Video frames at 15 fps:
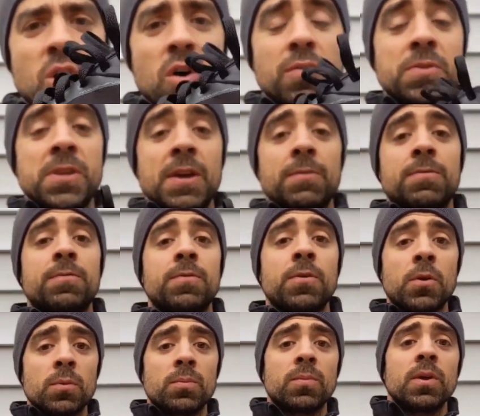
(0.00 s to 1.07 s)
soft yet
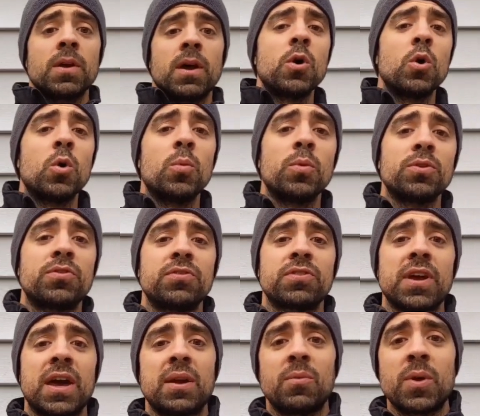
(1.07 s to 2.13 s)
firm foam, which
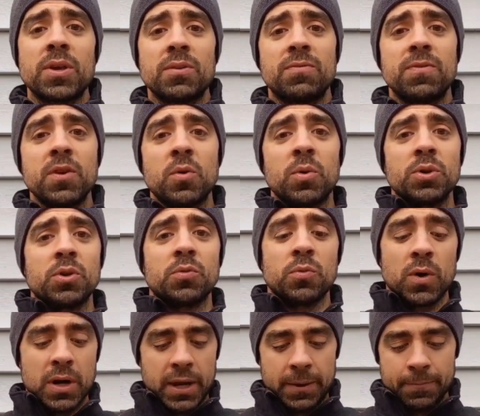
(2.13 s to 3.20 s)
is kind of what you feel when you're
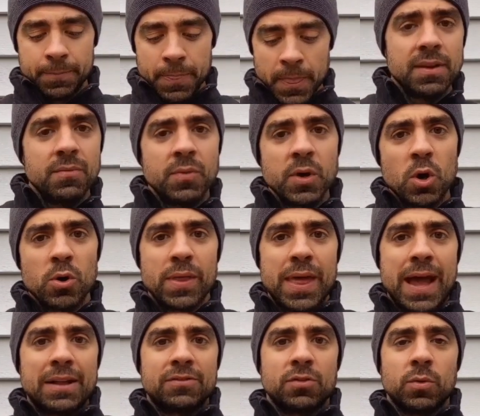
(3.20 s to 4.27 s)
running. Then if we go to the
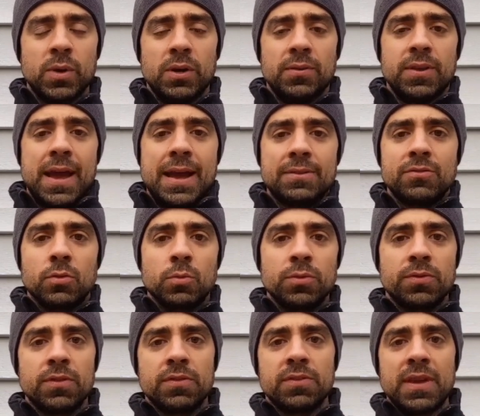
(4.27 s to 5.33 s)
outsole here, the outsole
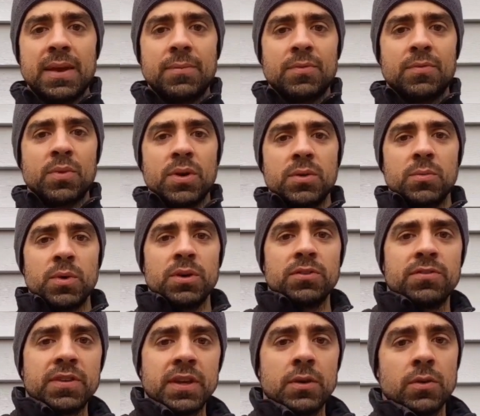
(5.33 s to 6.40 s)
was the same of what what
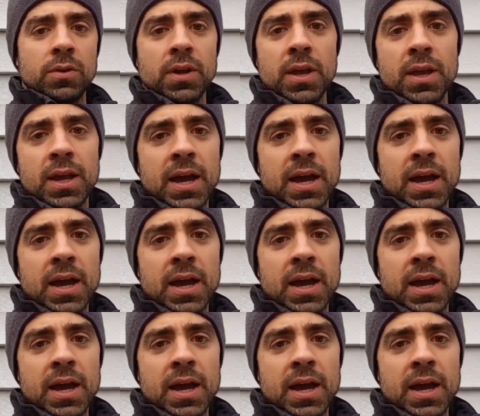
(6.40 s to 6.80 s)
you've seen on